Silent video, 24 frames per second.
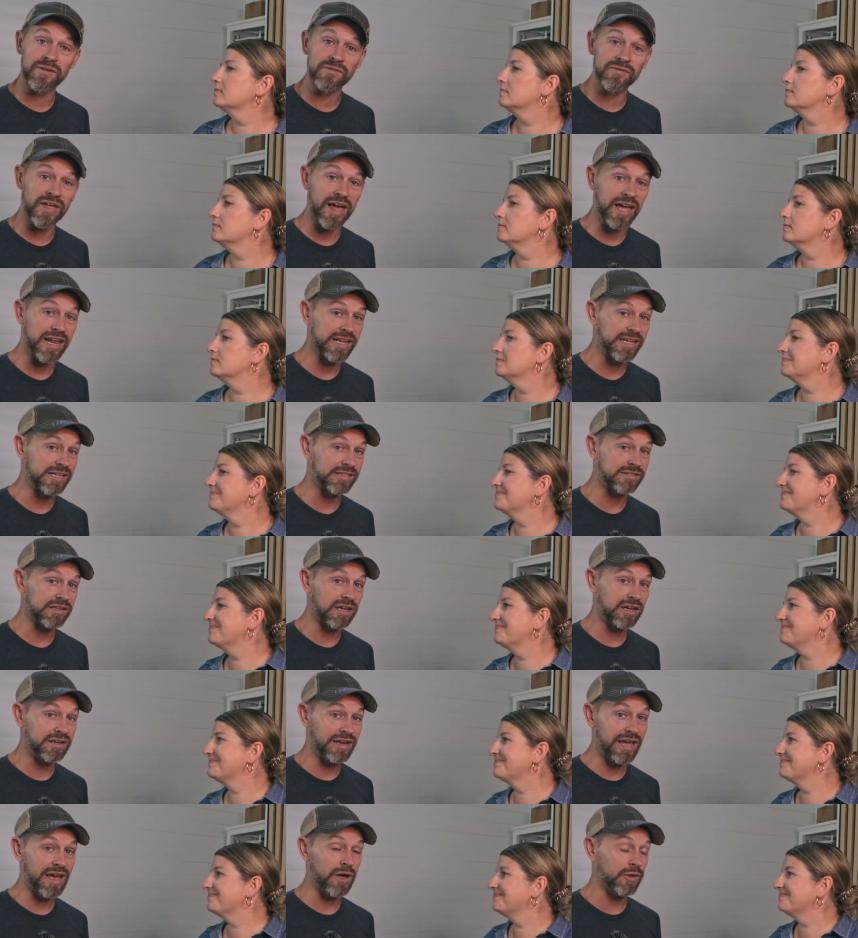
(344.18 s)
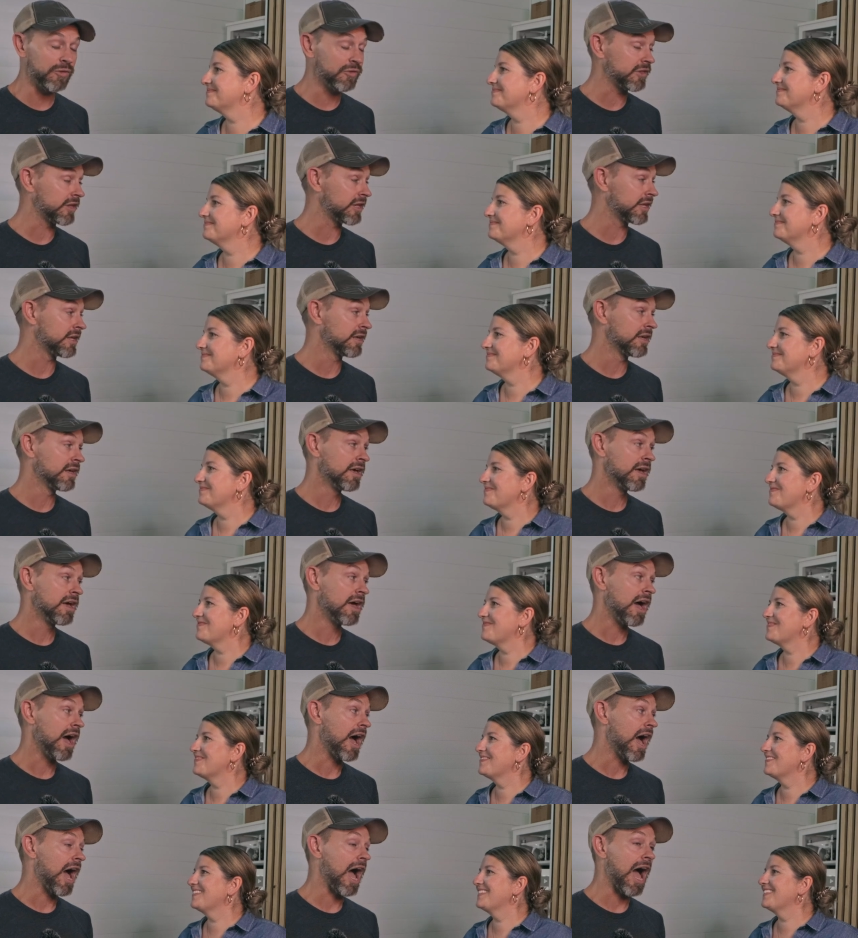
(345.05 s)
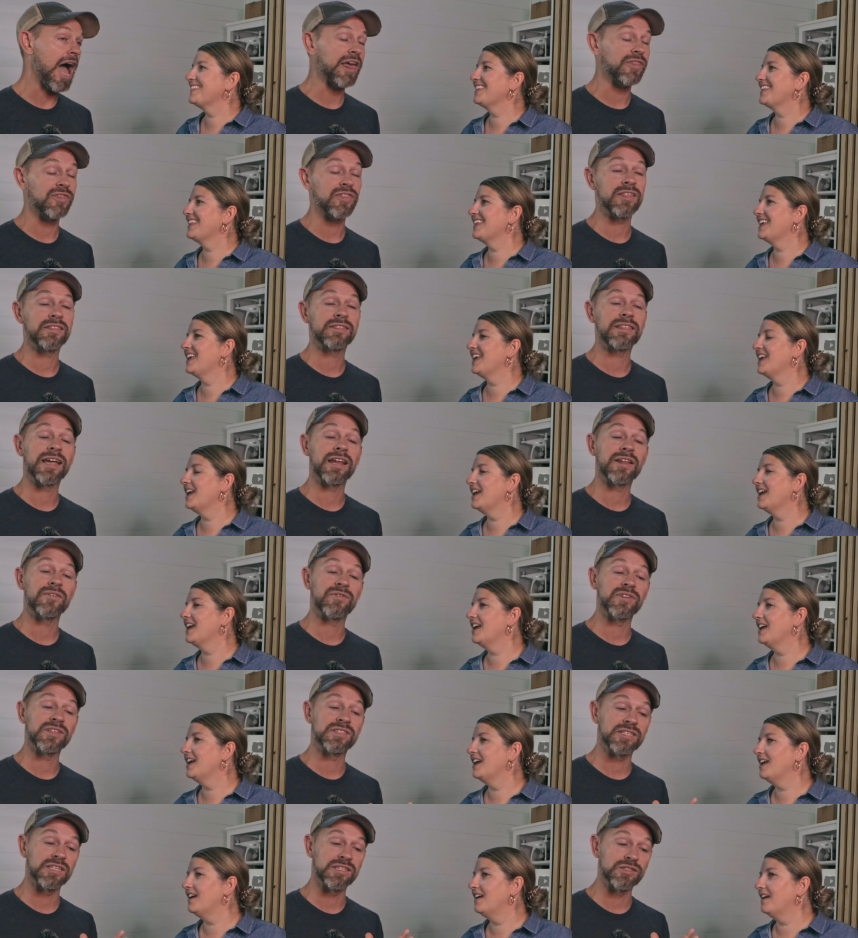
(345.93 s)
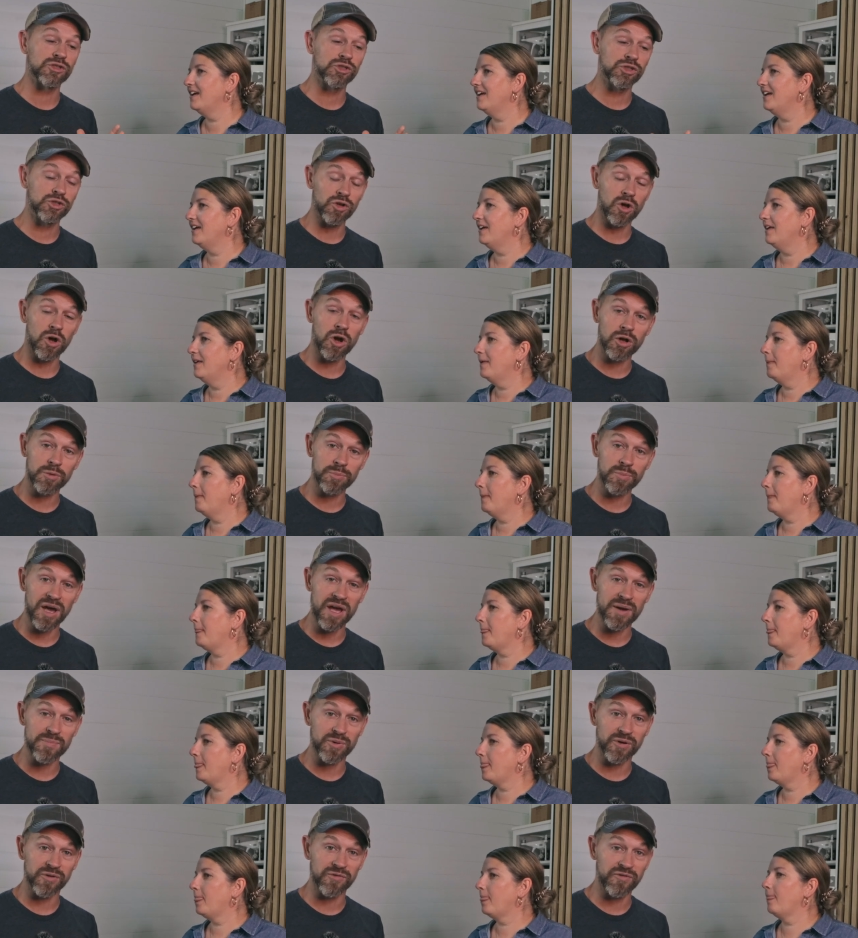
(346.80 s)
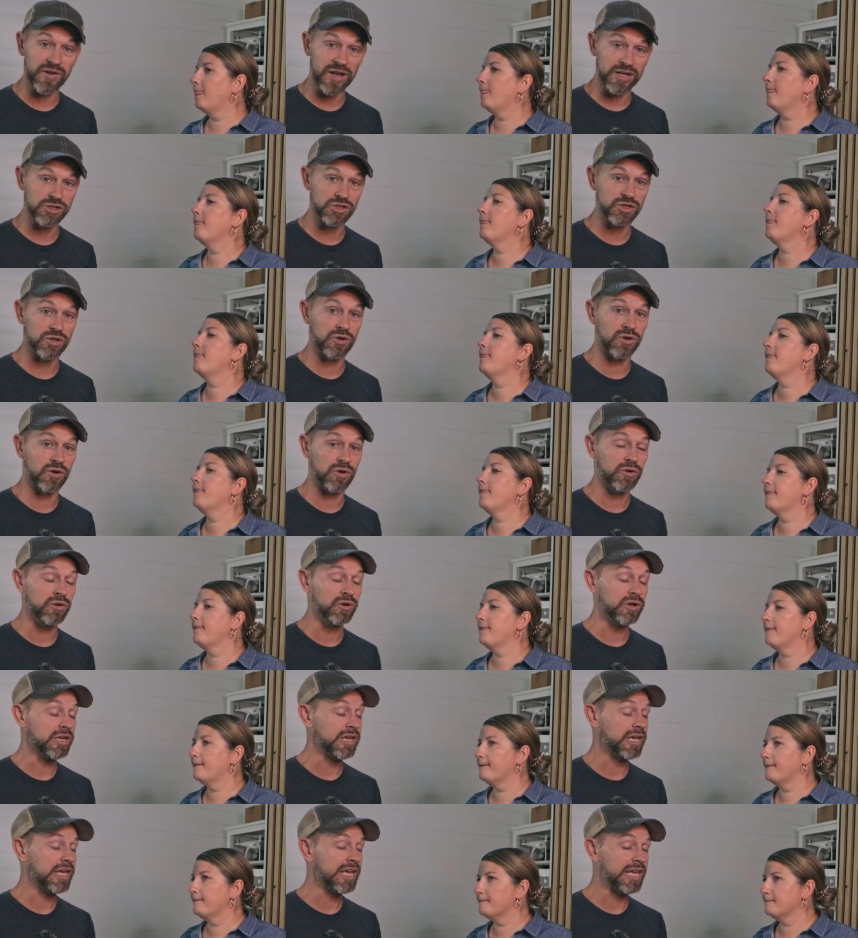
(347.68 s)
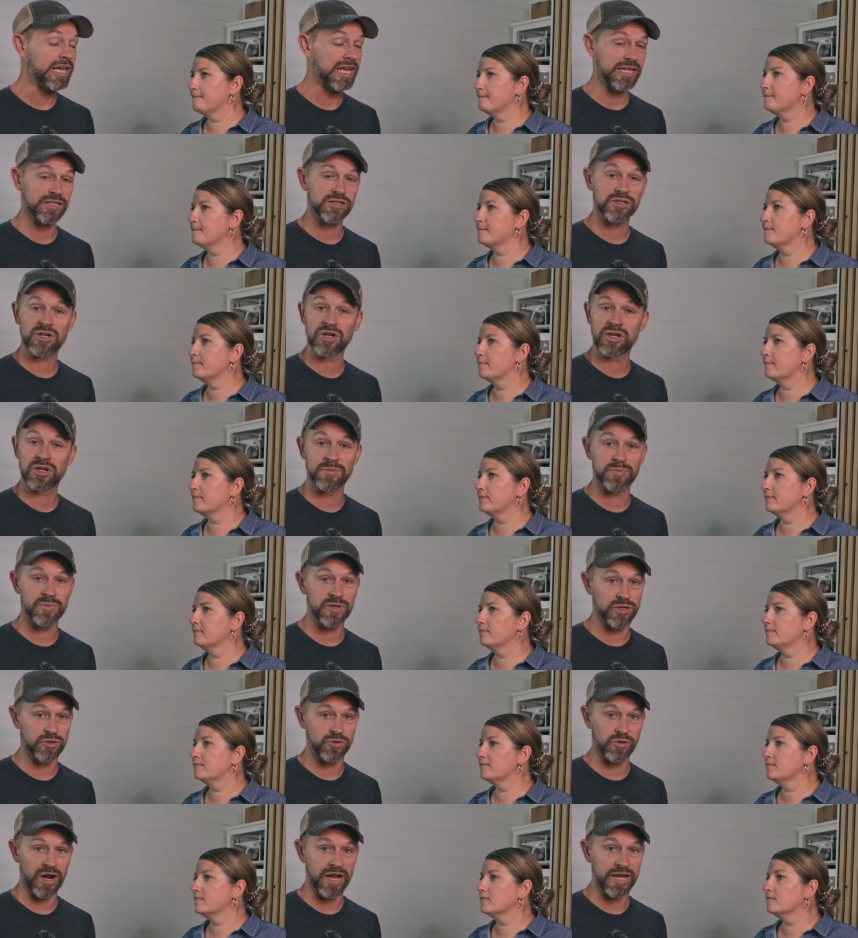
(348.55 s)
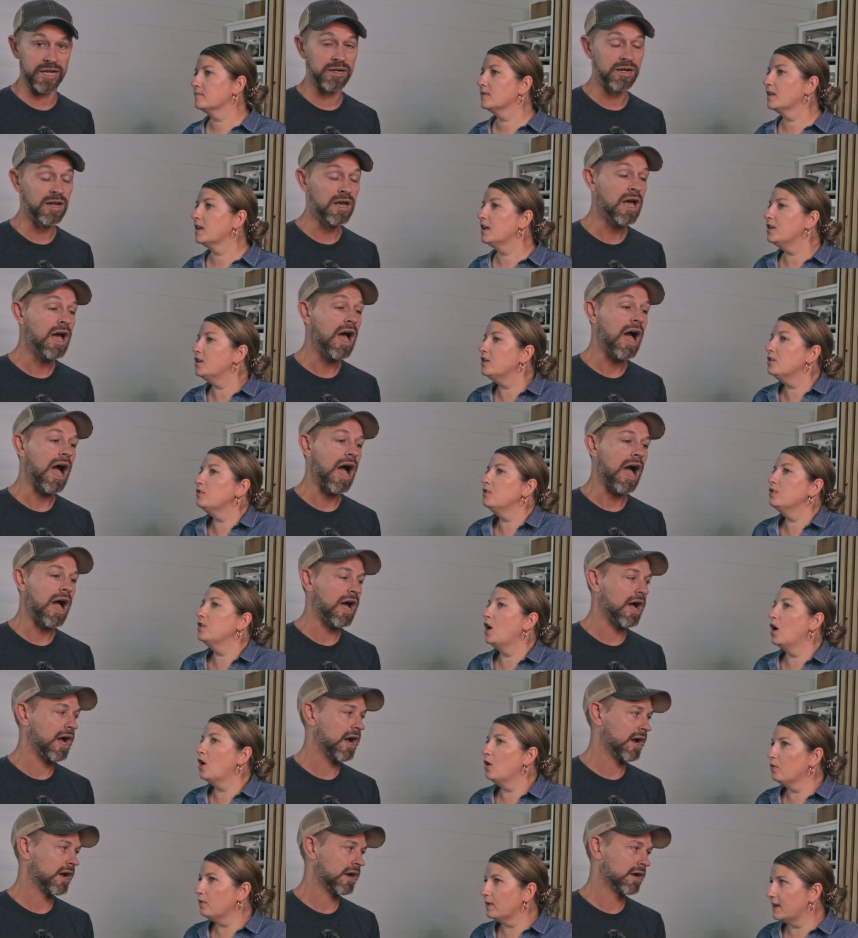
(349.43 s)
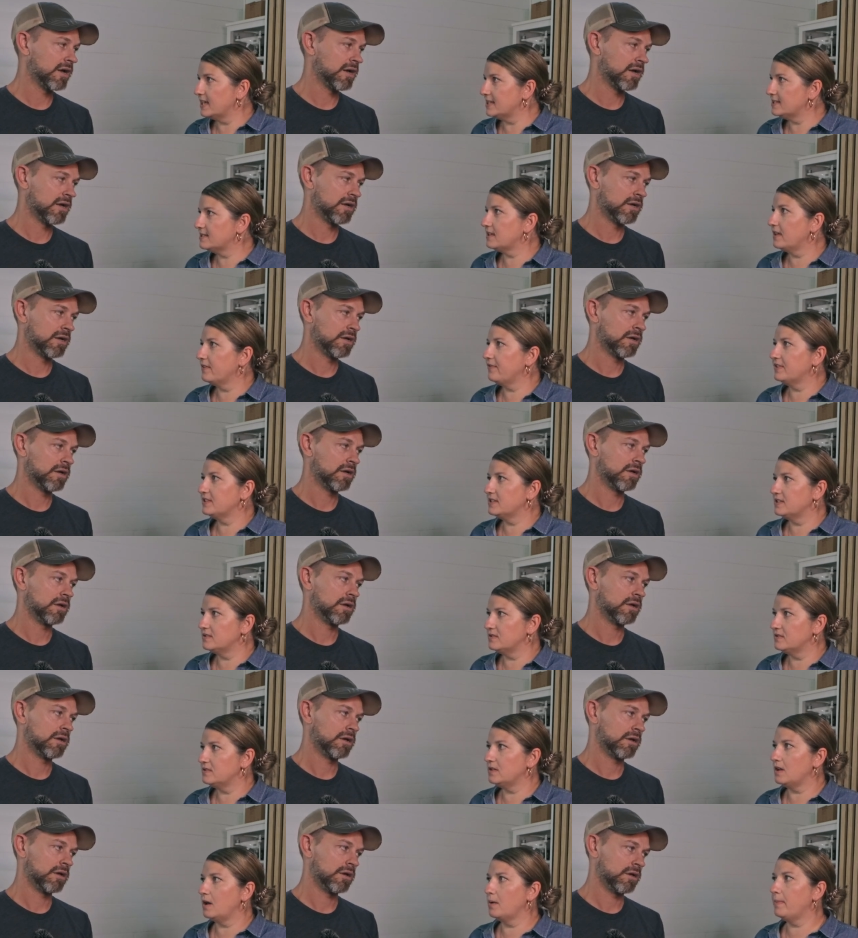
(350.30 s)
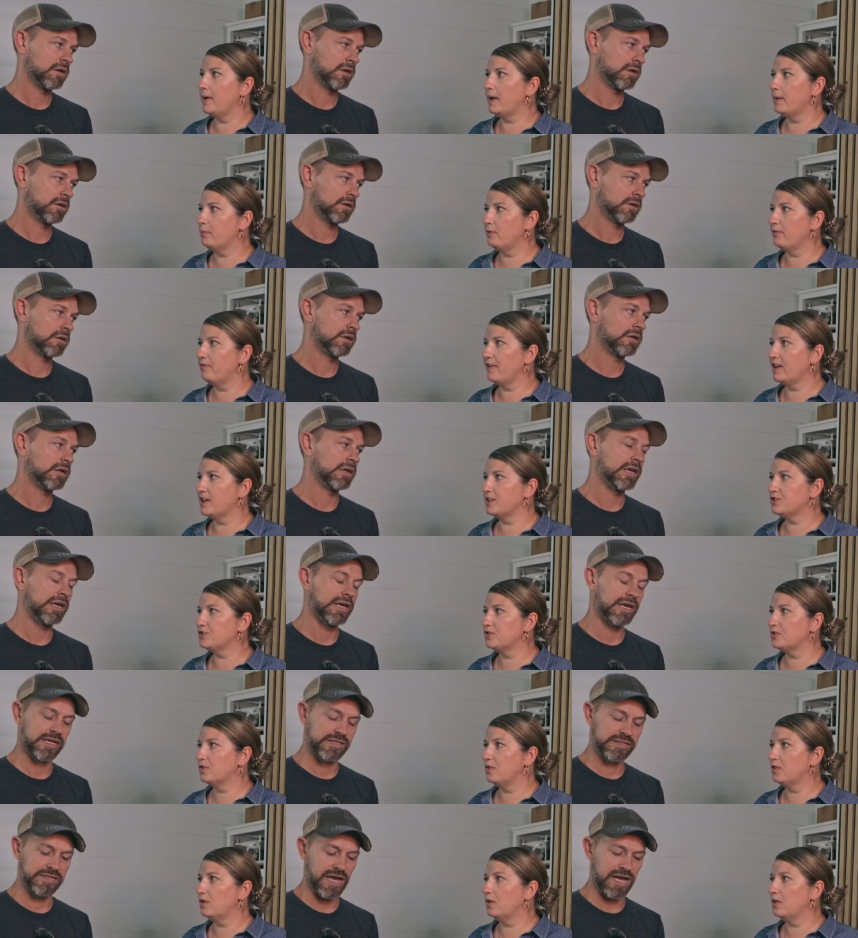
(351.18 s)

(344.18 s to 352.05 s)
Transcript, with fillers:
Speaker 1: of that it's unhealthy. I think that if it's installed by a professional, it's gonna be great.
Speaker 2: You're low risk if it's installed by a professional.